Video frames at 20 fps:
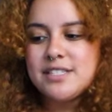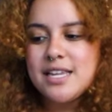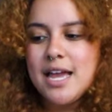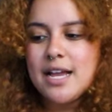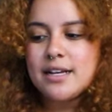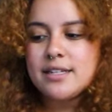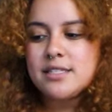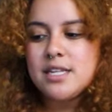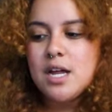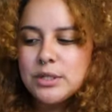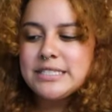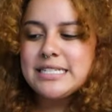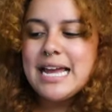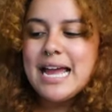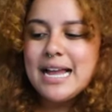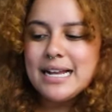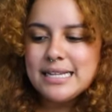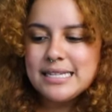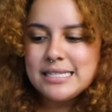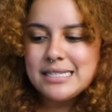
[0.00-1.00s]
sex
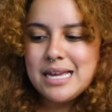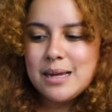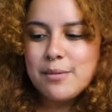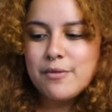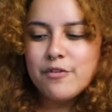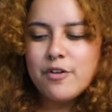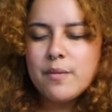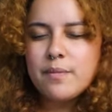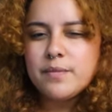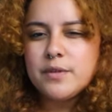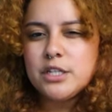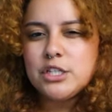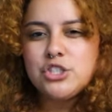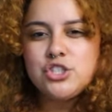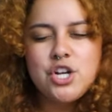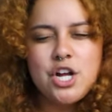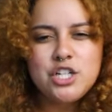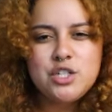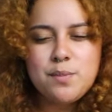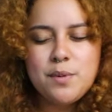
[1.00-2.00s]
protects them from the
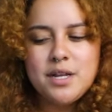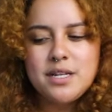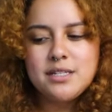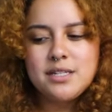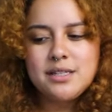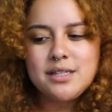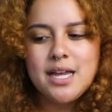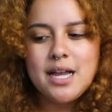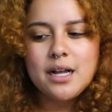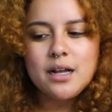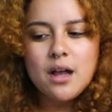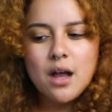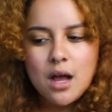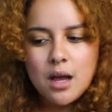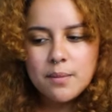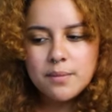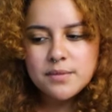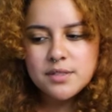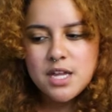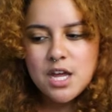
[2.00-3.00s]
judgment that
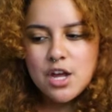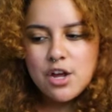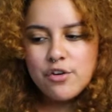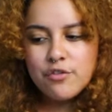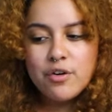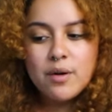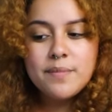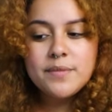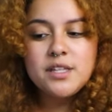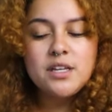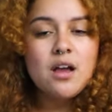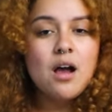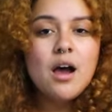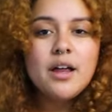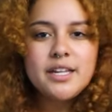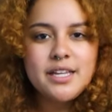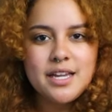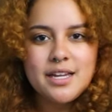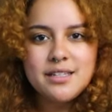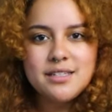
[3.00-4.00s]
comes from the
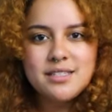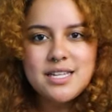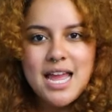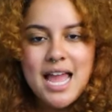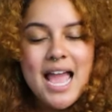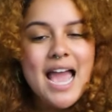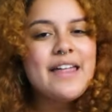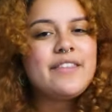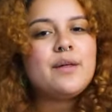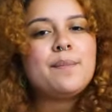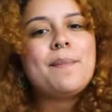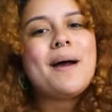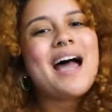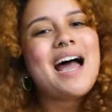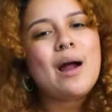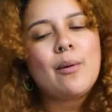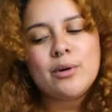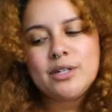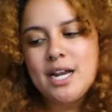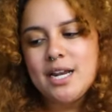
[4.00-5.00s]
audience and the
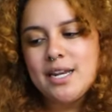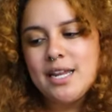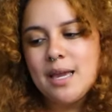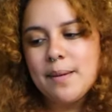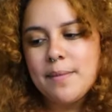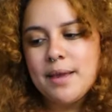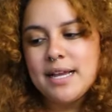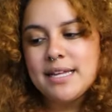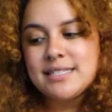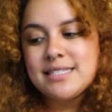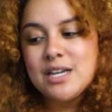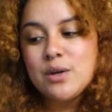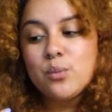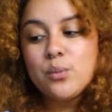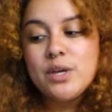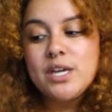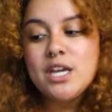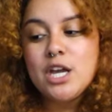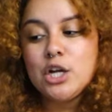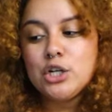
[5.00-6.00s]
power dynamics that
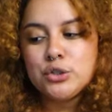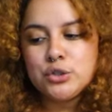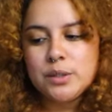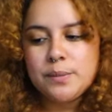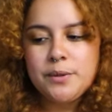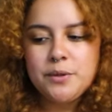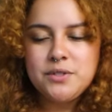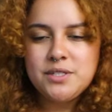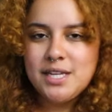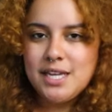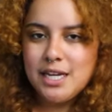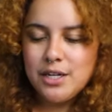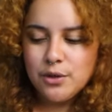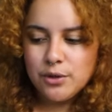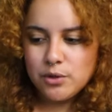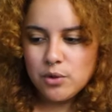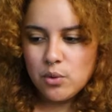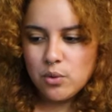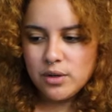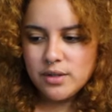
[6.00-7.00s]
we attribute to
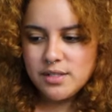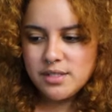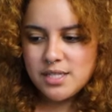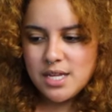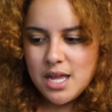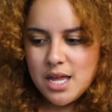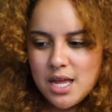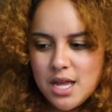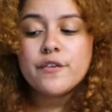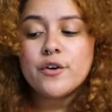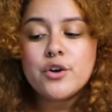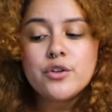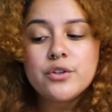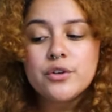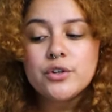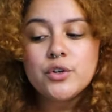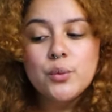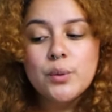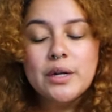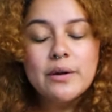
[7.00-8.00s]
intercourse,
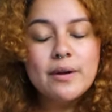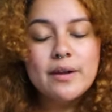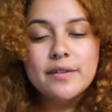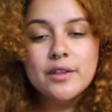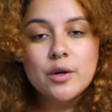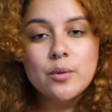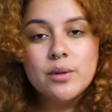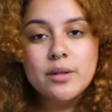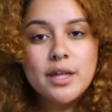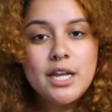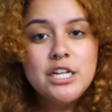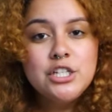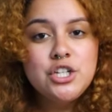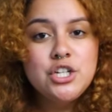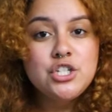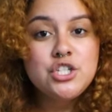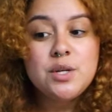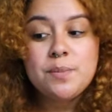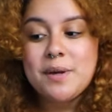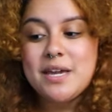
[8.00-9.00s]
further queering their
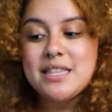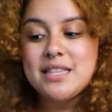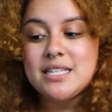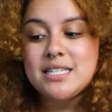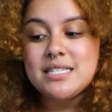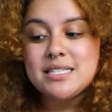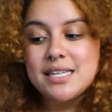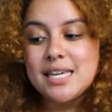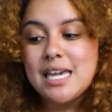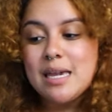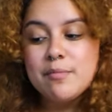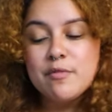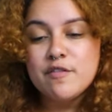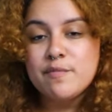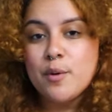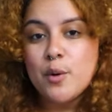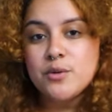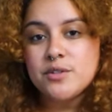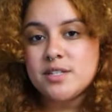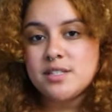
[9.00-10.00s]
relationship in the scheme of
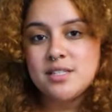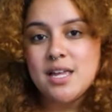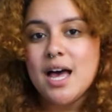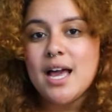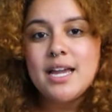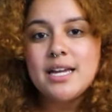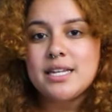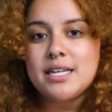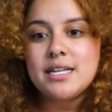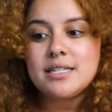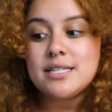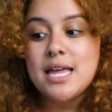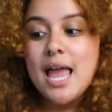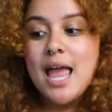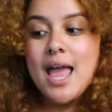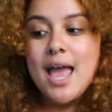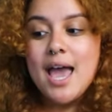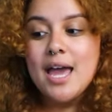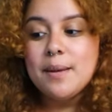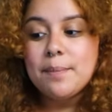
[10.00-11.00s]
both societies
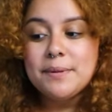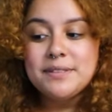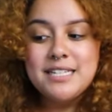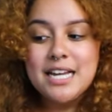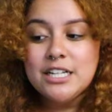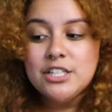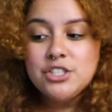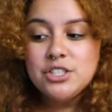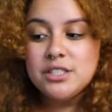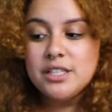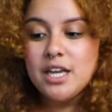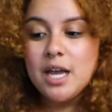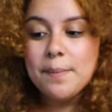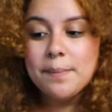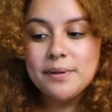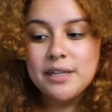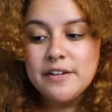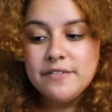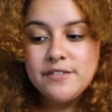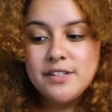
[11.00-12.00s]
and potentially
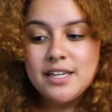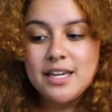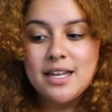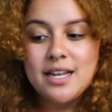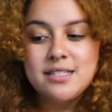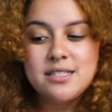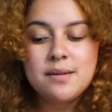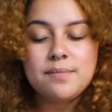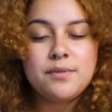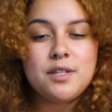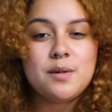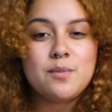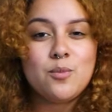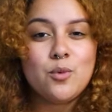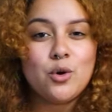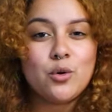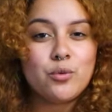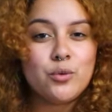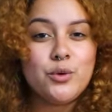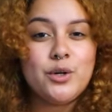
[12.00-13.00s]
uplifting it as something
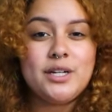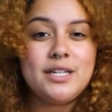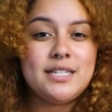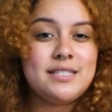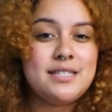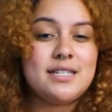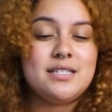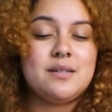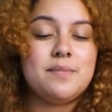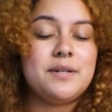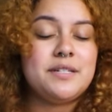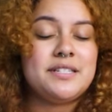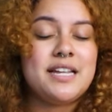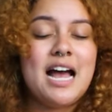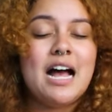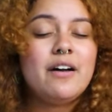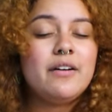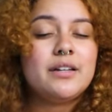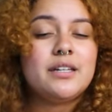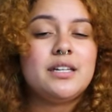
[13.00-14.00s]
more rooted in
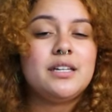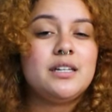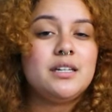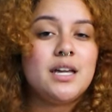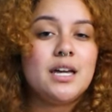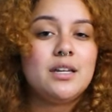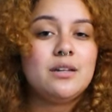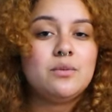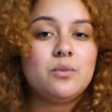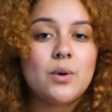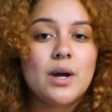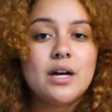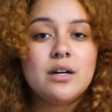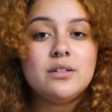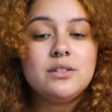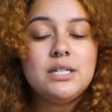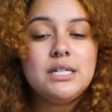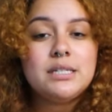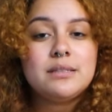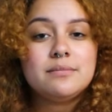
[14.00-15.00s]
sentimentality and,
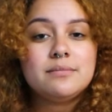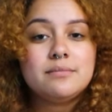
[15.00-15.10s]
well,